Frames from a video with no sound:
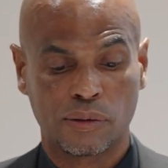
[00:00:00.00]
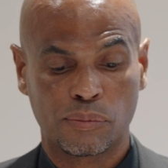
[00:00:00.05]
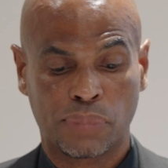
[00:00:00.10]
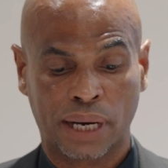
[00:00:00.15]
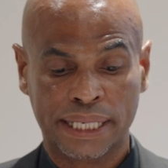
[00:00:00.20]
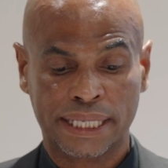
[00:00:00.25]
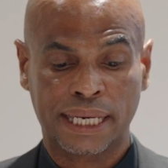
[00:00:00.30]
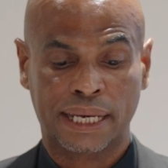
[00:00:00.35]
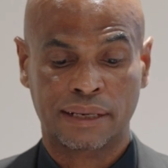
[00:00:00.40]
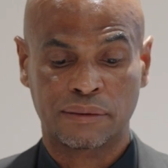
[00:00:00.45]

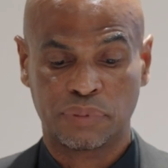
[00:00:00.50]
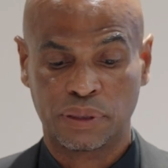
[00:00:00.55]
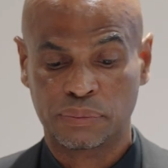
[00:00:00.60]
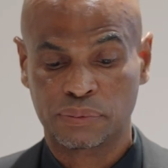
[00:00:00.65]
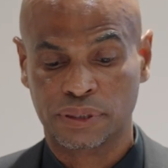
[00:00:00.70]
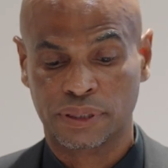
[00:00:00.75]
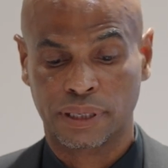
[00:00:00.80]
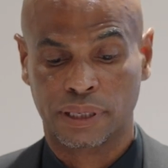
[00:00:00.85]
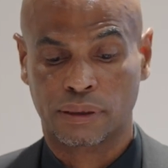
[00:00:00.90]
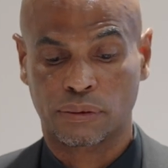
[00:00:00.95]
by getting
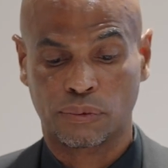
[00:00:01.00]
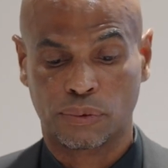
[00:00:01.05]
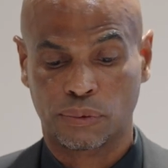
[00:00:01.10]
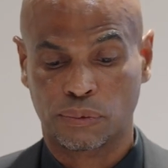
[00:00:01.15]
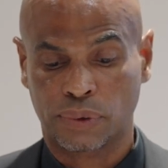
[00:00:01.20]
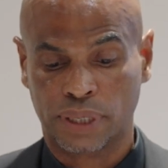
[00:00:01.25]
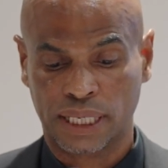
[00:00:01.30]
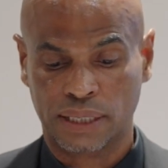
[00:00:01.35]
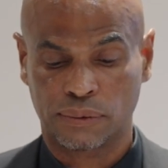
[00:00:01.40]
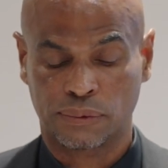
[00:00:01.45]
people there,
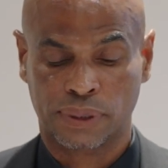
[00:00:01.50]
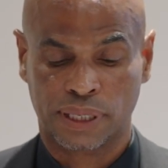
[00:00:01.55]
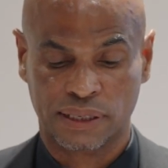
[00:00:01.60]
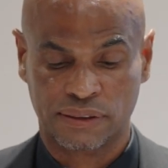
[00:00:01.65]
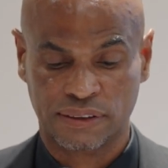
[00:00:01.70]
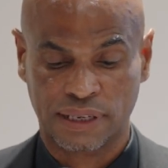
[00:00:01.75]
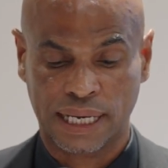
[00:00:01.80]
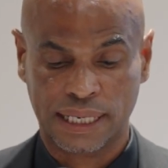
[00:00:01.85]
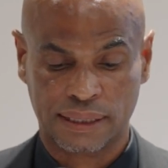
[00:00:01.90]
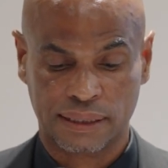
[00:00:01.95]
what
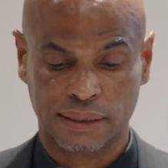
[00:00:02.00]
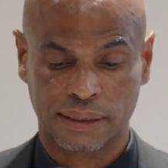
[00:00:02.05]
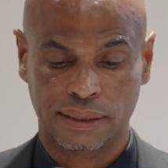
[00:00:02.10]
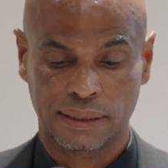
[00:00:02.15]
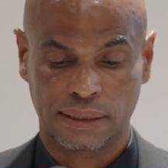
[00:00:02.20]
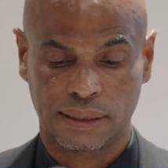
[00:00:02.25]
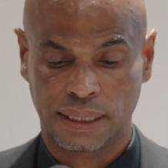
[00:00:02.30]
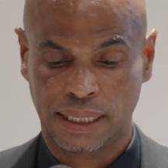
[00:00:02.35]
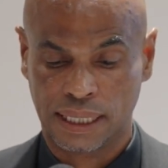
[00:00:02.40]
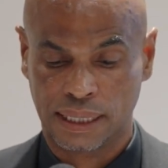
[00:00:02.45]

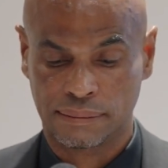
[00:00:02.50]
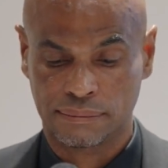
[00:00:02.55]
exactly